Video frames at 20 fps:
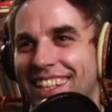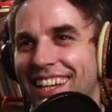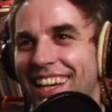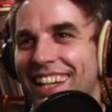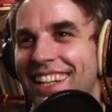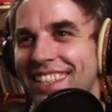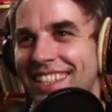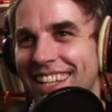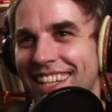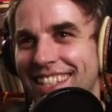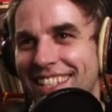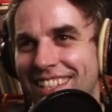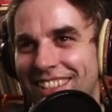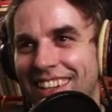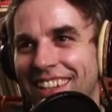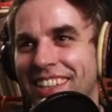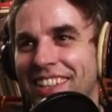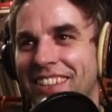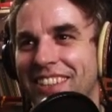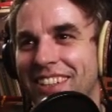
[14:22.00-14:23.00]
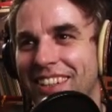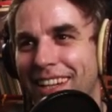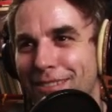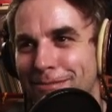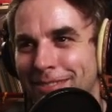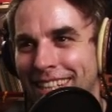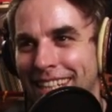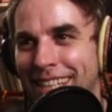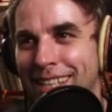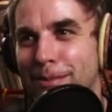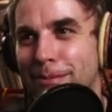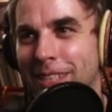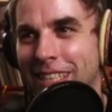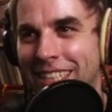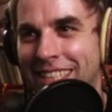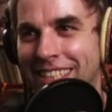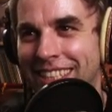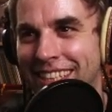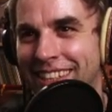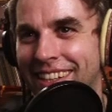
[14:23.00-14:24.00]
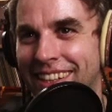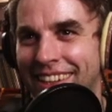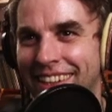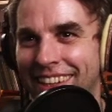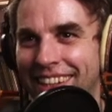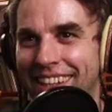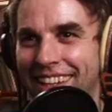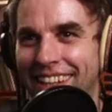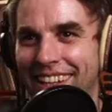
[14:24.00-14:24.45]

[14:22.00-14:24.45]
You gotta stay strong. You don't have many liberties here.